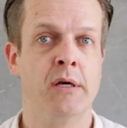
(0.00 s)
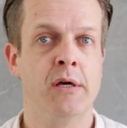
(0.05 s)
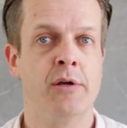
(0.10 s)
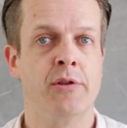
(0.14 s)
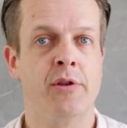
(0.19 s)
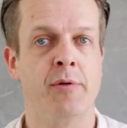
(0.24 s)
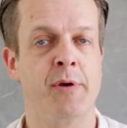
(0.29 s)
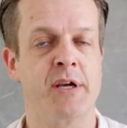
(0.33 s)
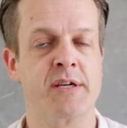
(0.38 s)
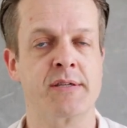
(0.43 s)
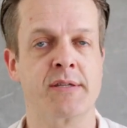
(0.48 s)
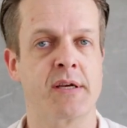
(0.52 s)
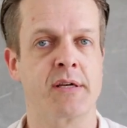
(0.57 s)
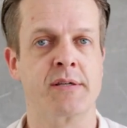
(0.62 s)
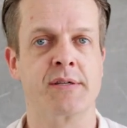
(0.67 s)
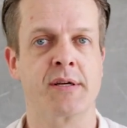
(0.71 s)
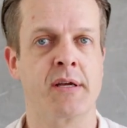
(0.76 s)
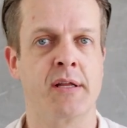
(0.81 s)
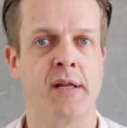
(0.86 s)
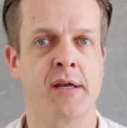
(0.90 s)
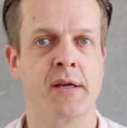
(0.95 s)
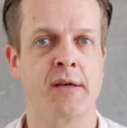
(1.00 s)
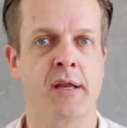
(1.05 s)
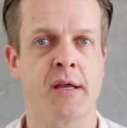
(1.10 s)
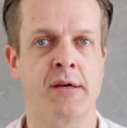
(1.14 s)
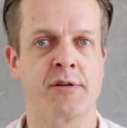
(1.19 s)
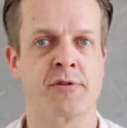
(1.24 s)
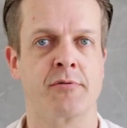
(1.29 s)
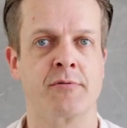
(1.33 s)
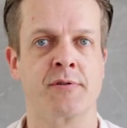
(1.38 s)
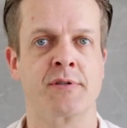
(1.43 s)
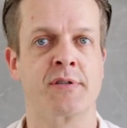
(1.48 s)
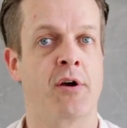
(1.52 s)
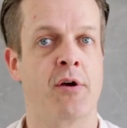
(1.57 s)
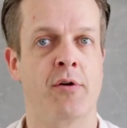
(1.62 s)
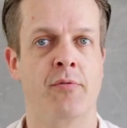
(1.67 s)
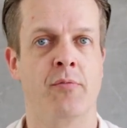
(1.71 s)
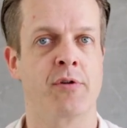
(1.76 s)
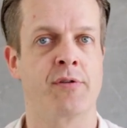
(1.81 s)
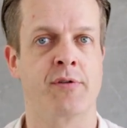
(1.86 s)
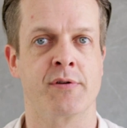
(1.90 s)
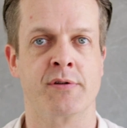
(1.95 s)
The best thing to clean natural
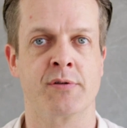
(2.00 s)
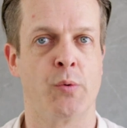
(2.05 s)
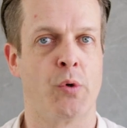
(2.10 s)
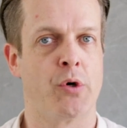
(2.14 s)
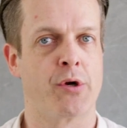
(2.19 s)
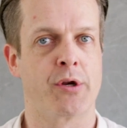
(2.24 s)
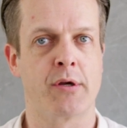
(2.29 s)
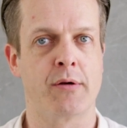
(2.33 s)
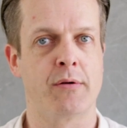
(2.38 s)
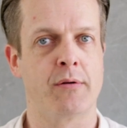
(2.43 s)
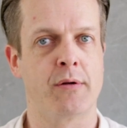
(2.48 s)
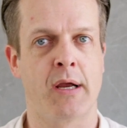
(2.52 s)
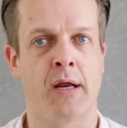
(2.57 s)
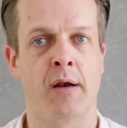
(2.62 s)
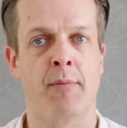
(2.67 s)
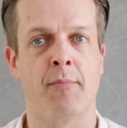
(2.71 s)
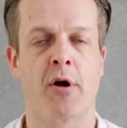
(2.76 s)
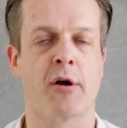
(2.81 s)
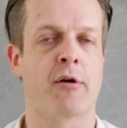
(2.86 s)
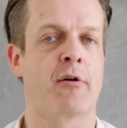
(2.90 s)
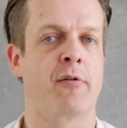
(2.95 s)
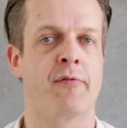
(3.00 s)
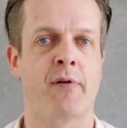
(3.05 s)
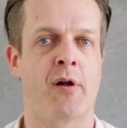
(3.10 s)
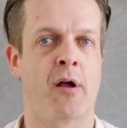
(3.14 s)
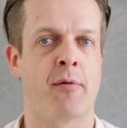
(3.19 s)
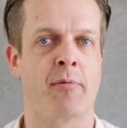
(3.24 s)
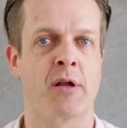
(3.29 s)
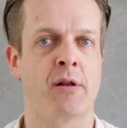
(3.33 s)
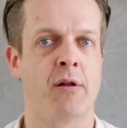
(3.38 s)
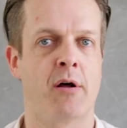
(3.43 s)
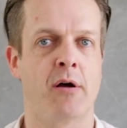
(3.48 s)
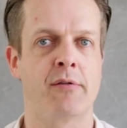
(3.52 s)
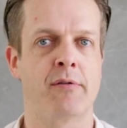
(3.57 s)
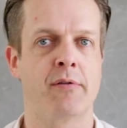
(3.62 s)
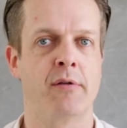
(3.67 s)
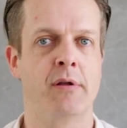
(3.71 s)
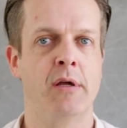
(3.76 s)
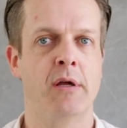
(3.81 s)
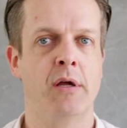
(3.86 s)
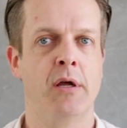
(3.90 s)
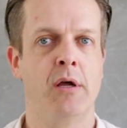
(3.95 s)
stone with is water and a microfiber cloth,
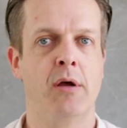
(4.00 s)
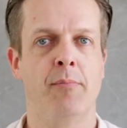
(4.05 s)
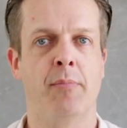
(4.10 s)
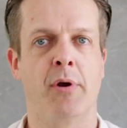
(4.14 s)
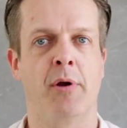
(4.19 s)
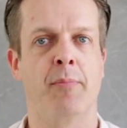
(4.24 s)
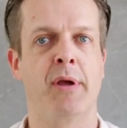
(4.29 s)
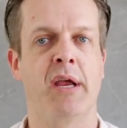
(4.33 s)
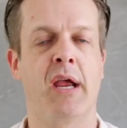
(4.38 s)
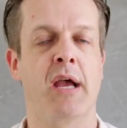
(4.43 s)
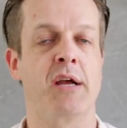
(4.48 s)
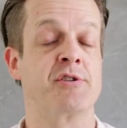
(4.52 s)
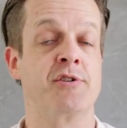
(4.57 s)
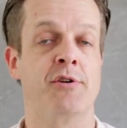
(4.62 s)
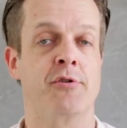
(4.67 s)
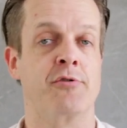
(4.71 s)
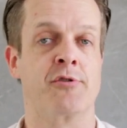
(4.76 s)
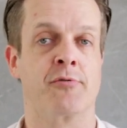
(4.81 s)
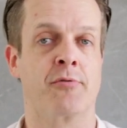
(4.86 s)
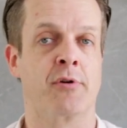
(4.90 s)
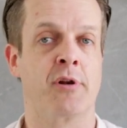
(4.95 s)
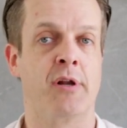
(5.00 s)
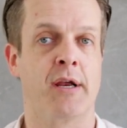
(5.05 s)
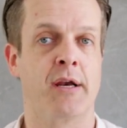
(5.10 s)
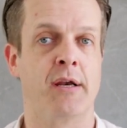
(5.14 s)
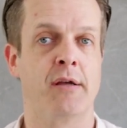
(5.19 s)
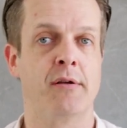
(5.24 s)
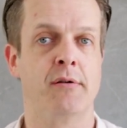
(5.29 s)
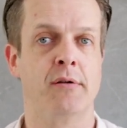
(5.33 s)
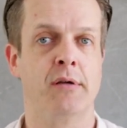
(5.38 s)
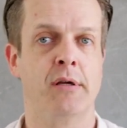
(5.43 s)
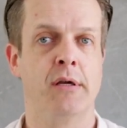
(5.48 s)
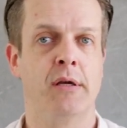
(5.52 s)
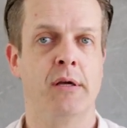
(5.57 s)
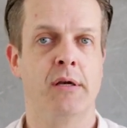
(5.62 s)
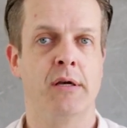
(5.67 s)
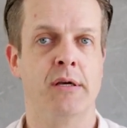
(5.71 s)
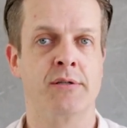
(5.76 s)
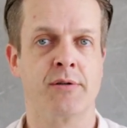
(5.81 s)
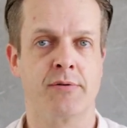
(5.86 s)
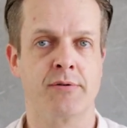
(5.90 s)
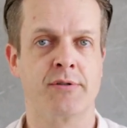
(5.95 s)
but a pH neutral cleaner
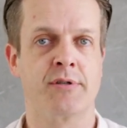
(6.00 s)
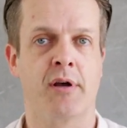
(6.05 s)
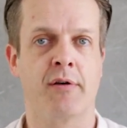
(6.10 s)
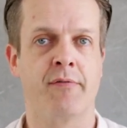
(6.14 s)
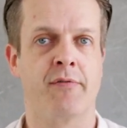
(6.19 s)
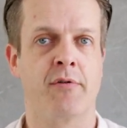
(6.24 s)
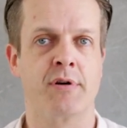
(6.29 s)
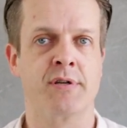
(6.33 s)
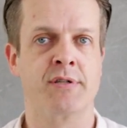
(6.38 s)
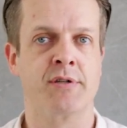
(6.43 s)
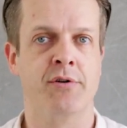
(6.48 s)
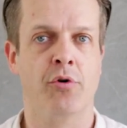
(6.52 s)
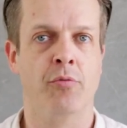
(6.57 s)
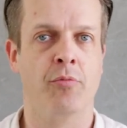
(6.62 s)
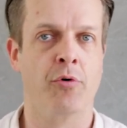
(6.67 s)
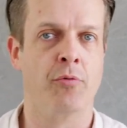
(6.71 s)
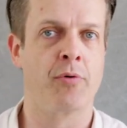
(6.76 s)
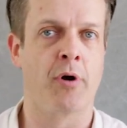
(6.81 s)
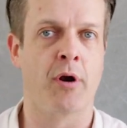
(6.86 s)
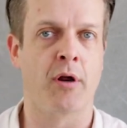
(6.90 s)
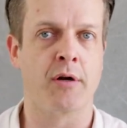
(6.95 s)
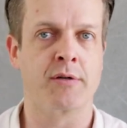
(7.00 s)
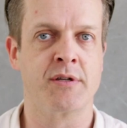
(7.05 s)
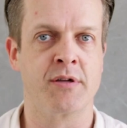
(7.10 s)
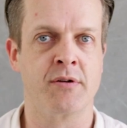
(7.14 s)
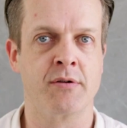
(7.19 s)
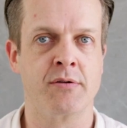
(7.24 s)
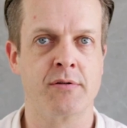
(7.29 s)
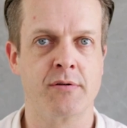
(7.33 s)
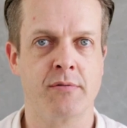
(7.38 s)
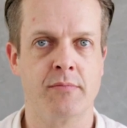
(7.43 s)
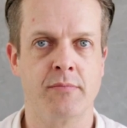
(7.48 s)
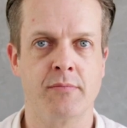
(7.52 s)
is also a very suitable product to use.